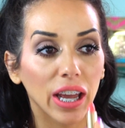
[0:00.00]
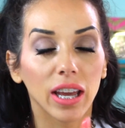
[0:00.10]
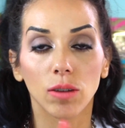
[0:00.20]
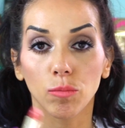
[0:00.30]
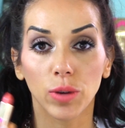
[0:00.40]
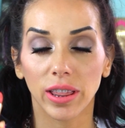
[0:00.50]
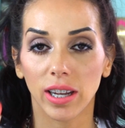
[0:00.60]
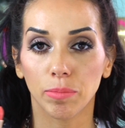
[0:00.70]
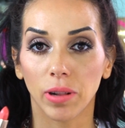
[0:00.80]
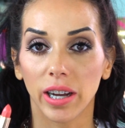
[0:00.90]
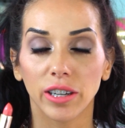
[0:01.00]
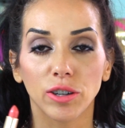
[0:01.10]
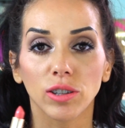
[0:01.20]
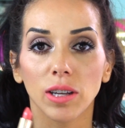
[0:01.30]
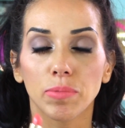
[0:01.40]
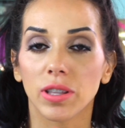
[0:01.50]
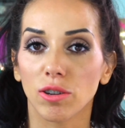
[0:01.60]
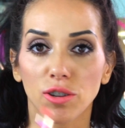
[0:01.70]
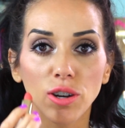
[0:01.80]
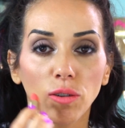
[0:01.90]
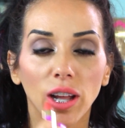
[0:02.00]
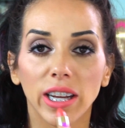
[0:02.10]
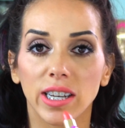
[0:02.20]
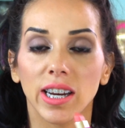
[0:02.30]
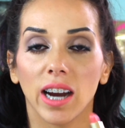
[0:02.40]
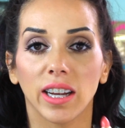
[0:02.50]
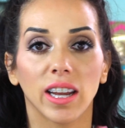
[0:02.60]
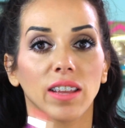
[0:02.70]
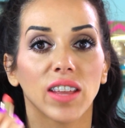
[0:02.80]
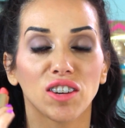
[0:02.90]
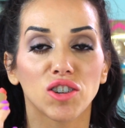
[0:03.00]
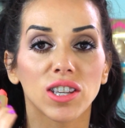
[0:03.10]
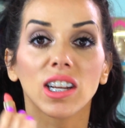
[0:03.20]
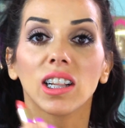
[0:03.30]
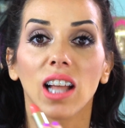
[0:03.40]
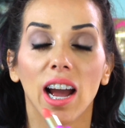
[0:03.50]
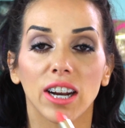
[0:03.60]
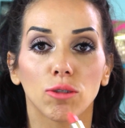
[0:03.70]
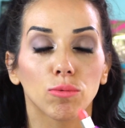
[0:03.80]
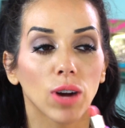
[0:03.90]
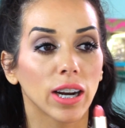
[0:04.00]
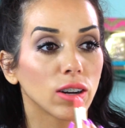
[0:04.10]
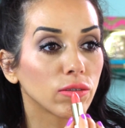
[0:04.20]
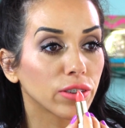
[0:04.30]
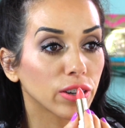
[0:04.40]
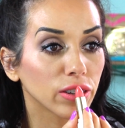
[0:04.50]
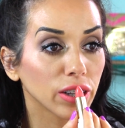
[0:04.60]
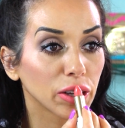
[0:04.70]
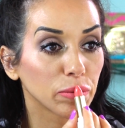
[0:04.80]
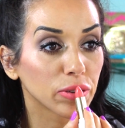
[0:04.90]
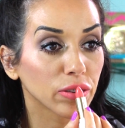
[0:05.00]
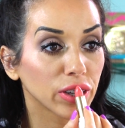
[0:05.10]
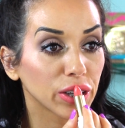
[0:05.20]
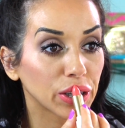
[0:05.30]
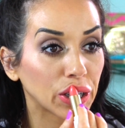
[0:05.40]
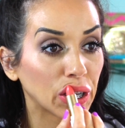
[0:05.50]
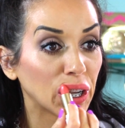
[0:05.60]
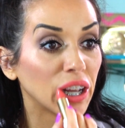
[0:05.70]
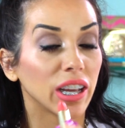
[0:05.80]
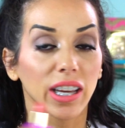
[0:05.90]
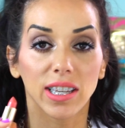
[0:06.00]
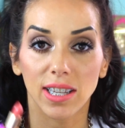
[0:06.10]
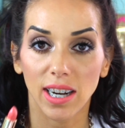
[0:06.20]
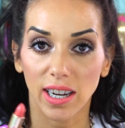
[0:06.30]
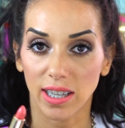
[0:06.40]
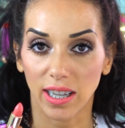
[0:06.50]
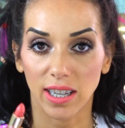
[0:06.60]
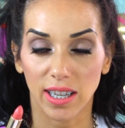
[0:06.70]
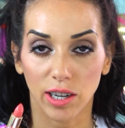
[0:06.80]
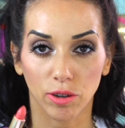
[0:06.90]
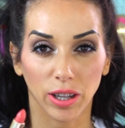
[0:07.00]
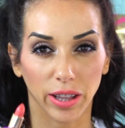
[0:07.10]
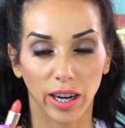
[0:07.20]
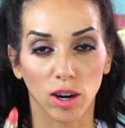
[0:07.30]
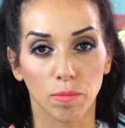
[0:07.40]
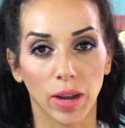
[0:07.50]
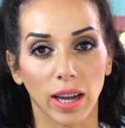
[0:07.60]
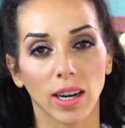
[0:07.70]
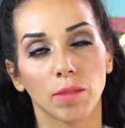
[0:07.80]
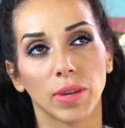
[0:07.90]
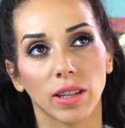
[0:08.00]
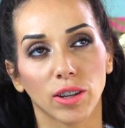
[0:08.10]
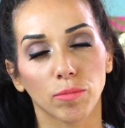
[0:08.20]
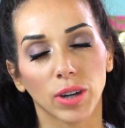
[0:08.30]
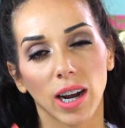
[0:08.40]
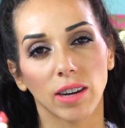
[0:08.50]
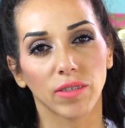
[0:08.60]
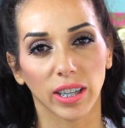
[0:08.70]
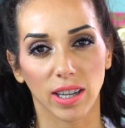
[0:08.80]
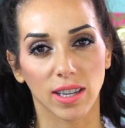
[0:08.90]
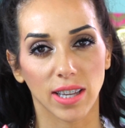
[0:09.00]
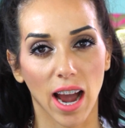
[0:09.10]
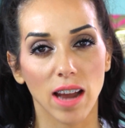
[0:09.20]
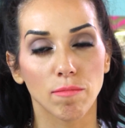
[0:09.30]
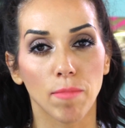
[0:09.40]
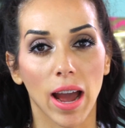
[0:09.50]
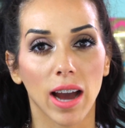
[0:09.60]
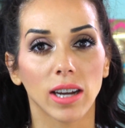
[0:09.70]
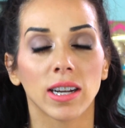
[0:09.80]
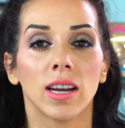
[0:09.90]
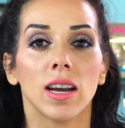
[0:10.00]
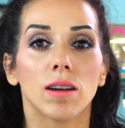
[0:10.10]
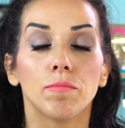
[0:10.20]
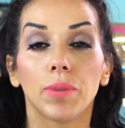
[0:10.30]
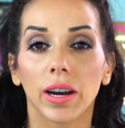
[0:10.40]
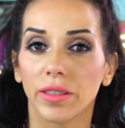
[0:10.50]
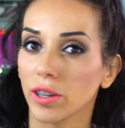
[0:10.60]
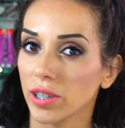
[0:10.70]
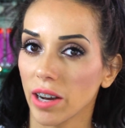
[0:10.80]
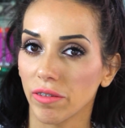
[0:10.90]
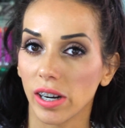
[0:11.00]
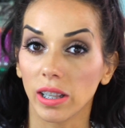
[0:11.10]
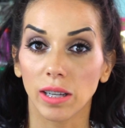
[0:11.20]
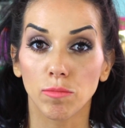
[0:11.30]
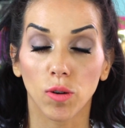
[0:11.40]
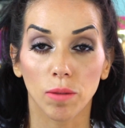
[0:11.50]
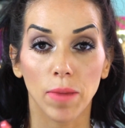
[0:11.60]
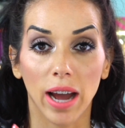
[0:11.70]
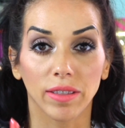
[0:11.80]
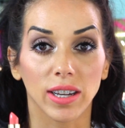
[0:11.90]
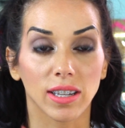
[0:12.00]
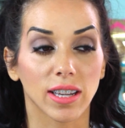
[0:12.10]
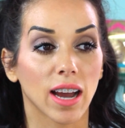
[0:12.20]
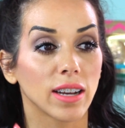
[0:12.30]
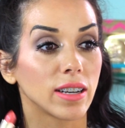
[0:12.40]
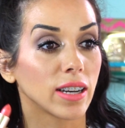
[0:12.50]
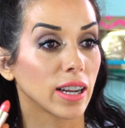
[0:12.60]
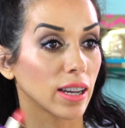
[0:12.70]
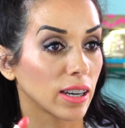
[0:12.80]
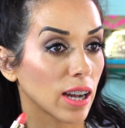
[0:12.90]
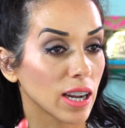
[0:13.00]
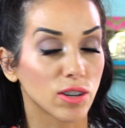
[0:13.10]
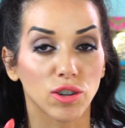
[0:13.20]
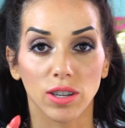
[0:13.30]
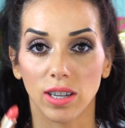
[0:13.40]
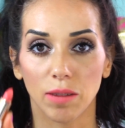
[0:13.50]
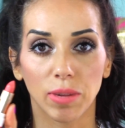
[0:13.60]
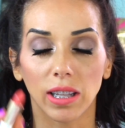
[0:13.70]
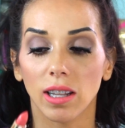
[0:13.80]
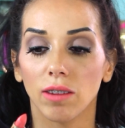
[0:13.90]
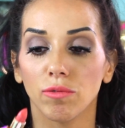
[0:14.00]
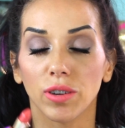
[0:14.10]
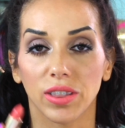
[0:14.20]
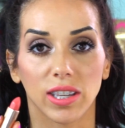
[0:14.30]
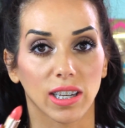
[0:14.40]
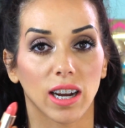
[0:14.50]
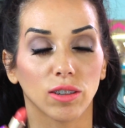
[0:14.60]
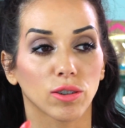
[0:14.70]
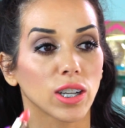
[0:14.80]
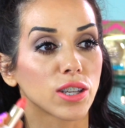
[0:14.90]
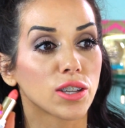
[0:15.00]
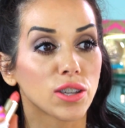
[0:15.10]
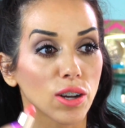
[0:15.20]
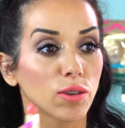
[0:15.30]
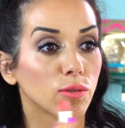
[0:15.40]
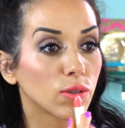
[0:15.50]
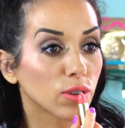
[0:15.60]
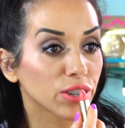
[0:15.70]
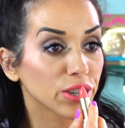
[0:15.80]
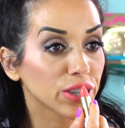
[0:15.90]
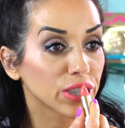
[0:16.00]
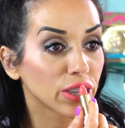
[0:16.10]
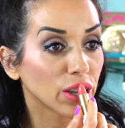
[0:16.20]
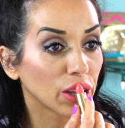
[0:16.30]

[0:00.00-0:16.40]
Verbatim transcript: And when they apply on your lips, there's no like tugging. They just glide right over your lips, which is nice considering they are matte. I mean, they're kind of like a satin matte, but they're definitely more matte than satin. And I just, I'm in love with this color. It's so gorgeous.